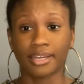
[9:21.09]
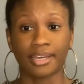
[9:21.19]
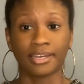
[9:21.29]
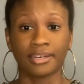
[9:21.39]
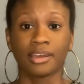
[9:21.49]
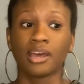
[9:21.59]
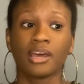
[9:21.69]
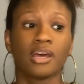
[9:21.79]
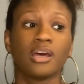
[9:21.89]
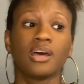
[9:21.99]
And
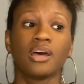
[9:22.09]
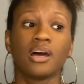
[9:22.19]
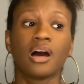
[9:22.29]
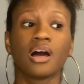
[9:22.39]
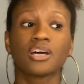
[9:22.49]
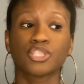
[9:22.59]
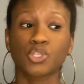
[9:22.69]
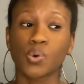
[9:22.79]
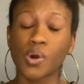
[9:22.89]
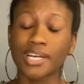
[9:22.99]

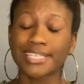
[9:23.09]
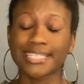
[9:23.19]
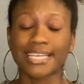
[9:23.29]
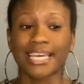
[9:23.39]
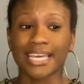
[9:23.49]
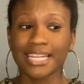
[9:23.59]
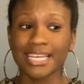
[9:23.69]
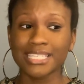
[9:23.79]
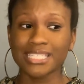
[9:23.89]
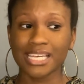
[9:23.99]
towards the end,
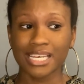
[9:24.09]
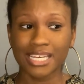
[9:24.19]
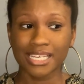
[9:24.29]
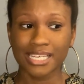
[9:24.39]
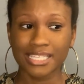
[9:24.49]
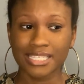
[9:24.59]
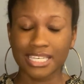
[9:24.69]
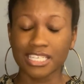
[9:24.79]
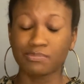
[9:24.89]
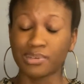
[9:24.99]
he says
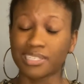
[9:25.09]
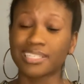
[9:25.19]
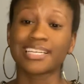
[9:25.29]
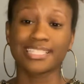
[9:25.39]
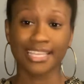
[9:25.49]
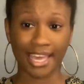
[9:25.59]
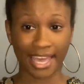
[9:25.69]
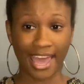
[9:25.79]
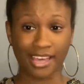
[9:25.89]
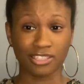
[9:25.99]
he's building a
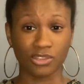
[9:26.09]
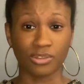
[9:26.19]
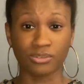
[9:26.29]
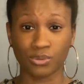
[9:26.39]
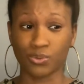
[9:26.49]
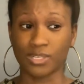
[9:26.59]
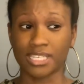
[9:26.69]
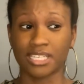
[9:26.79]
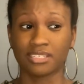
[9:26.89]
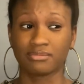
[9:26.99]
sandcastle. This was
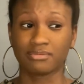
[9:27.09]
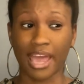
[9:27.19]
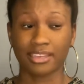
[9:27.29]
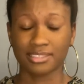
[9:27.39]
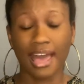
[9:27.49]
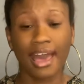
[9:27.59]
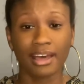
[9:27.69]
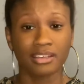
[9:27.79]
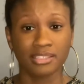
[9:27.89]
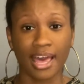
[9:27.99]
really like
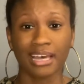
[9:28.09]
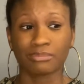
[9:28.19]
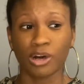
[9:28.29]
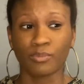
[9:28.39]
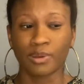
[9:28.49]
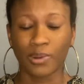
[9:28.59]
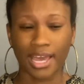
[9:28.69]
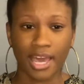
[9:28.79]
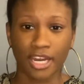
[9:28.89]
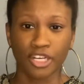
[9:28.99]
a sad moment when I
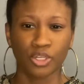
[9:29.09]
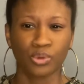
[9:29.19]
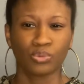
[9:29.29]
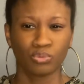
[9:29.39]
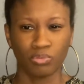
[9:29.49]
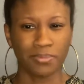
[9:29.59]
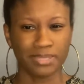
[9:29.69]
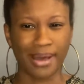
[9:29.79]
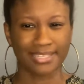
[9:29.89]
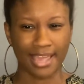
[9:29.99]
kind of knew what was
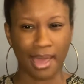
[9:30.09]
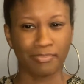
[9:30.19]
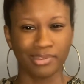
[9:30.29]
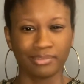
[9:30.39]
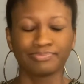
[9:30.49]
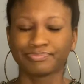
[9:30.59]
about to happen.